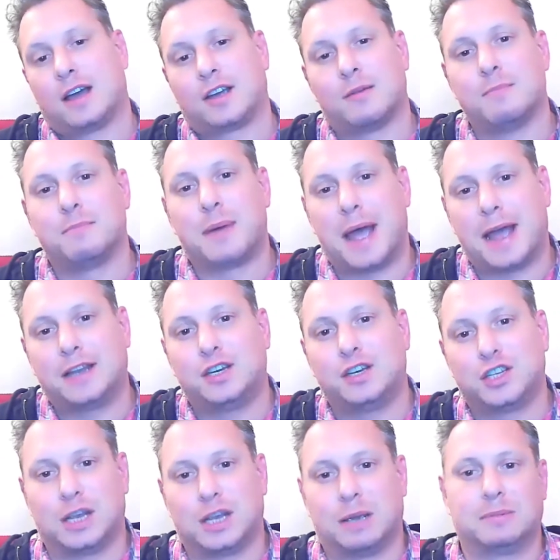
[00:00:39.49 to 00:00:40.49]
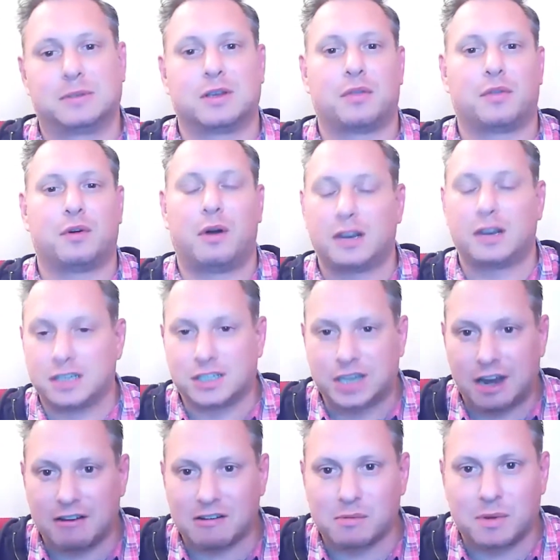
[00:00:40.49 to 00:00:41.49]
Companionship, so I thought I'd just
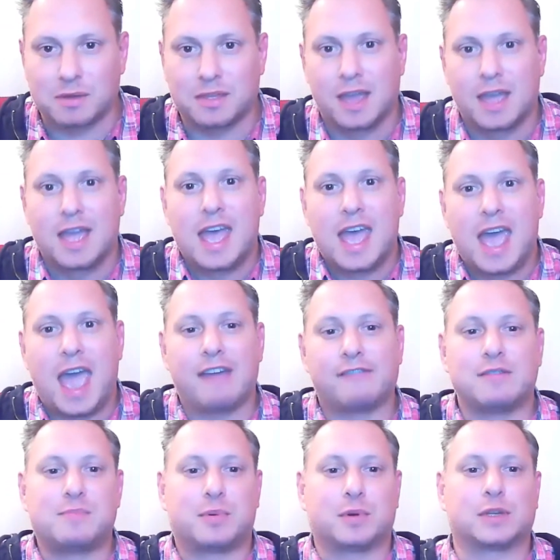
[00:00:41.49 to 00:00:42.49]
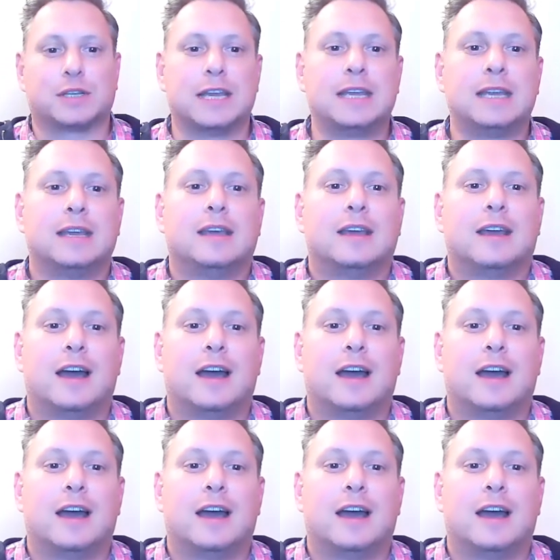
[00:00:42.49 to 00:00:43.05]
share it with everybody,